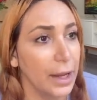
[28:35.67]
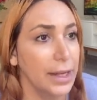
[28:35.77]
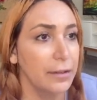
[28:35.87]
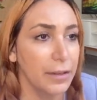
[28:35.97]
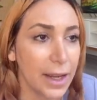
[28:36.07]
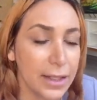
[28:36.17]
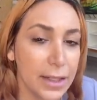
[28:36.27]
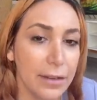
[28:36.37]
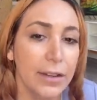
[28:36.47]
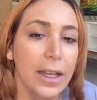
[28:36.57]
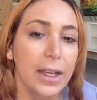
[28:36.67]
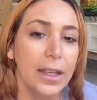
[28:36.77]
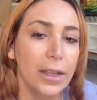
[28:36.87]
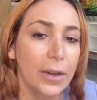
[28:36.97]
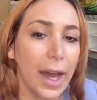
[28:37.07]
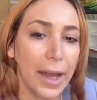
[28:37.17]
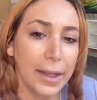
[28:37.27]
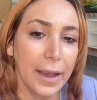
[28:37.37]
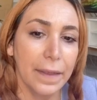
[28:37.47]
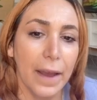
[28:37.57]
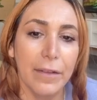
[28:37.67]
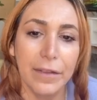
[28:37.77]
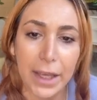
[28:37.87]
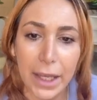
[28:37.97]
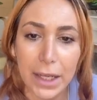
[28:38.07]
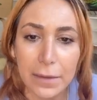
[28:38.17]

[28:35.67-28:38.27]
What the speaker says: and effective, you can't get that vegan.